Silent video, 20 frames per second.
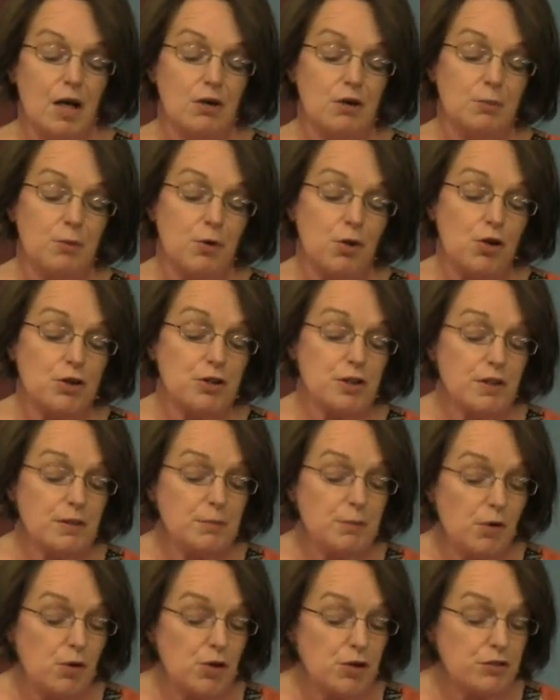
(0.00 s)
A report on
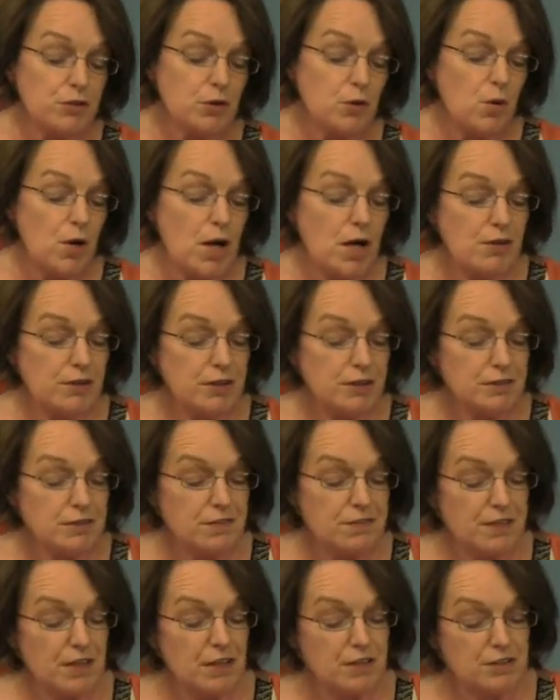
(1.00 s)
the Board of Inquiry
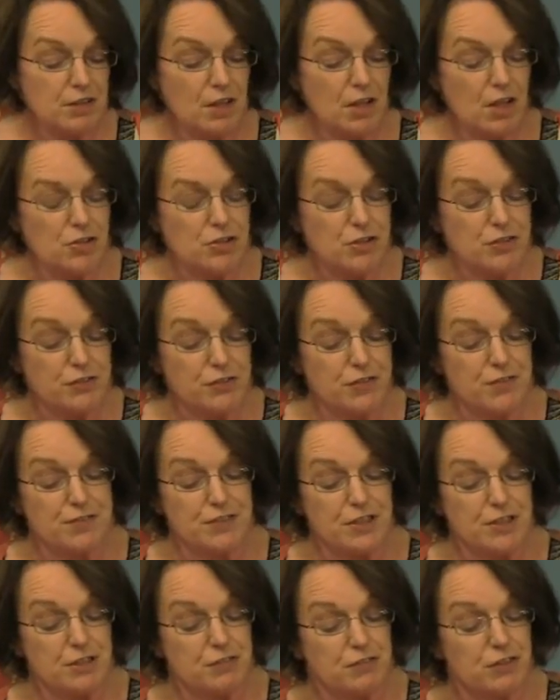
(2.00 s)
into Scientology for the
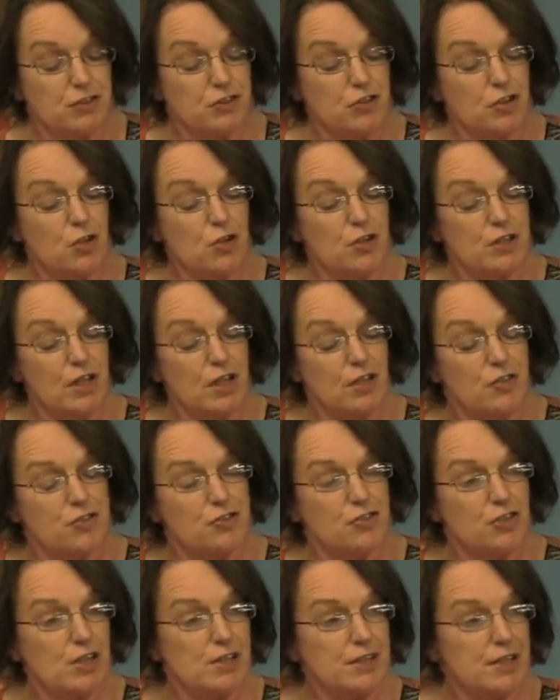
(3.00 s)
State of Victoria,
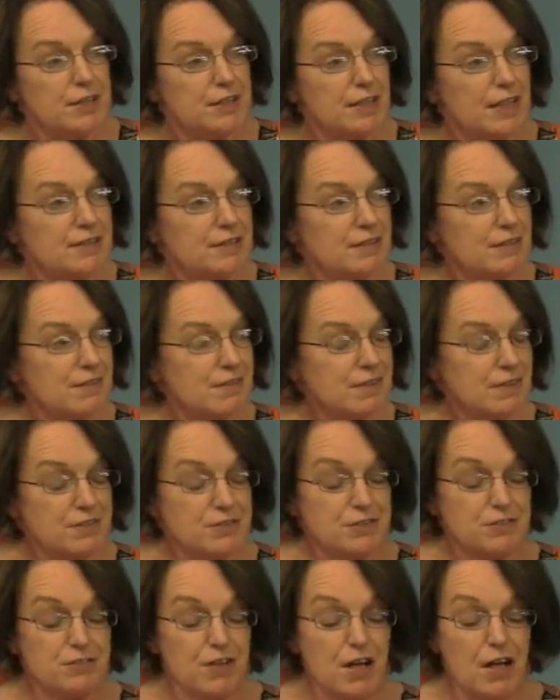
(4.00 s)
Australia in nineteen
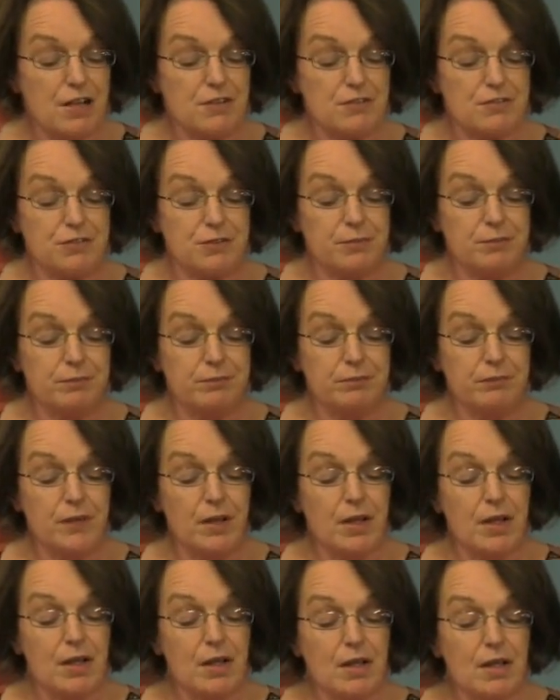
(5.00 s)
sixty-five.
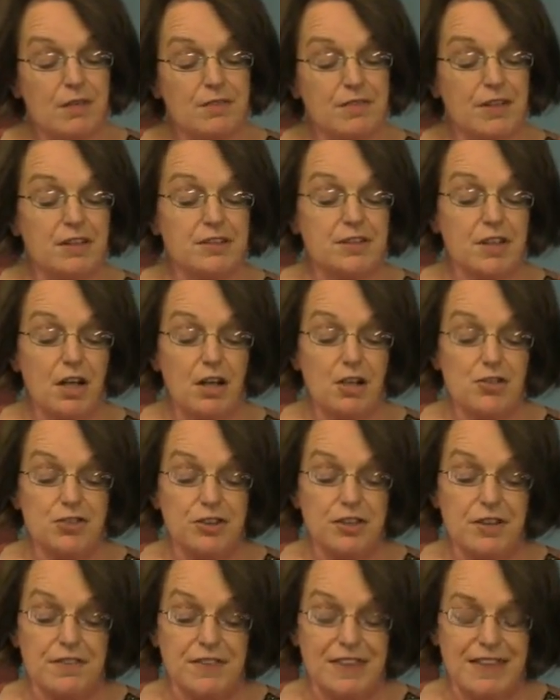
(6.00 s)

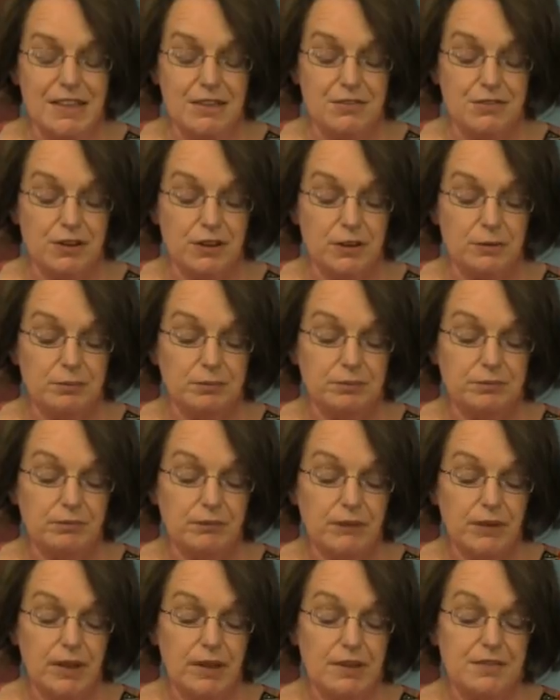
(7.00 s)
"Scientology is evil.
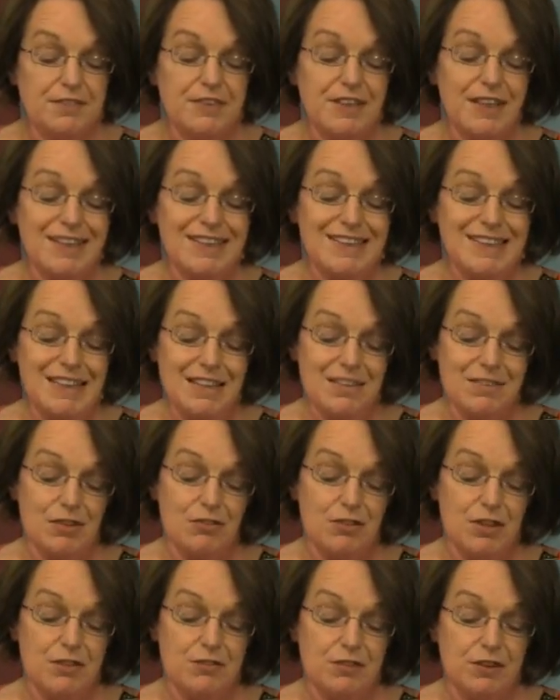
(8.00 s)
Its techniques
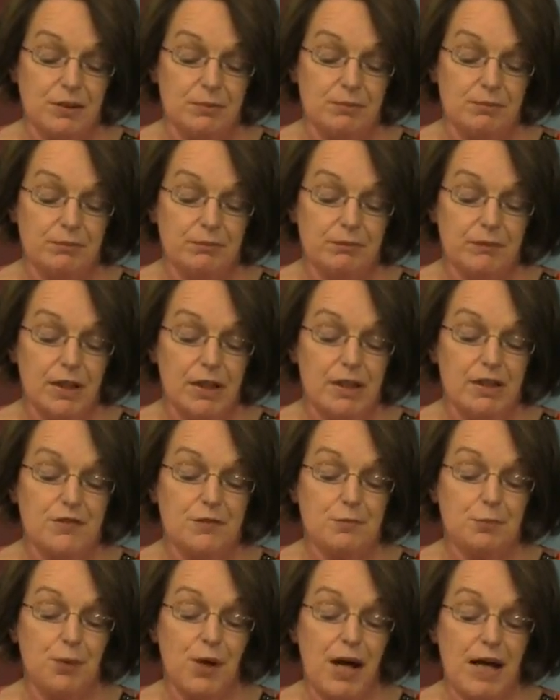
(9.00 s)
are evil.
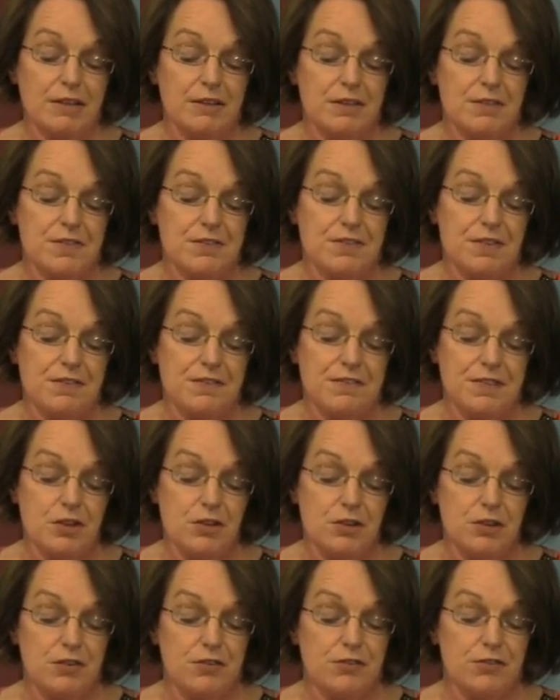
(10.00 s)
Its practice is a
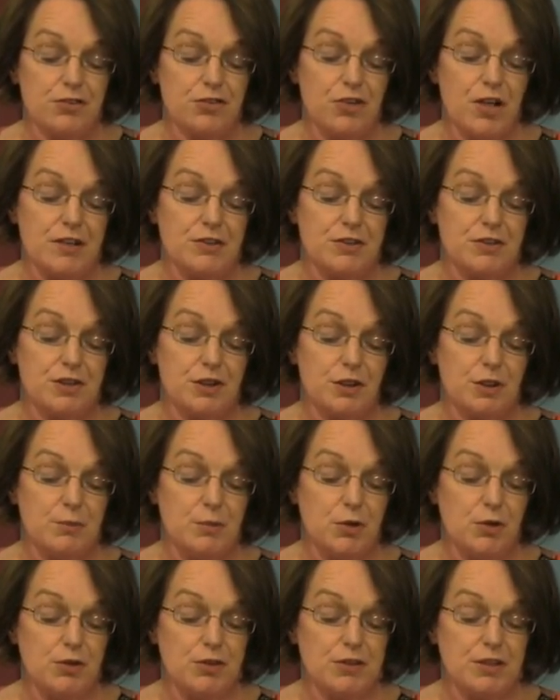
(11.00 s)
serious threat to the
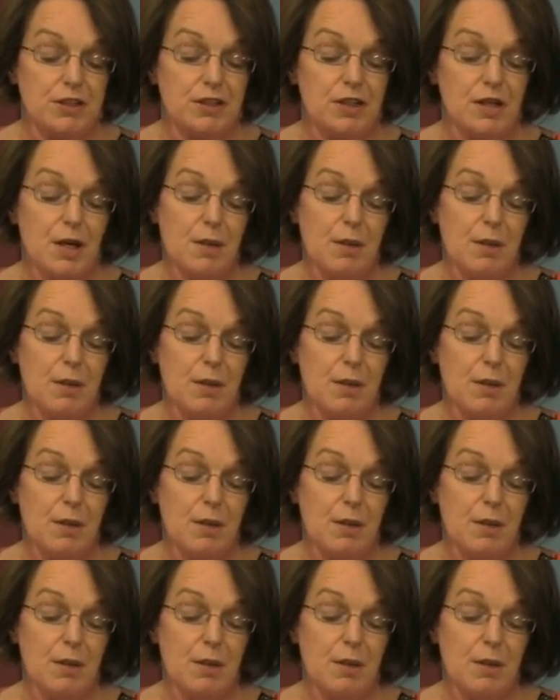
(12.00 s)
community,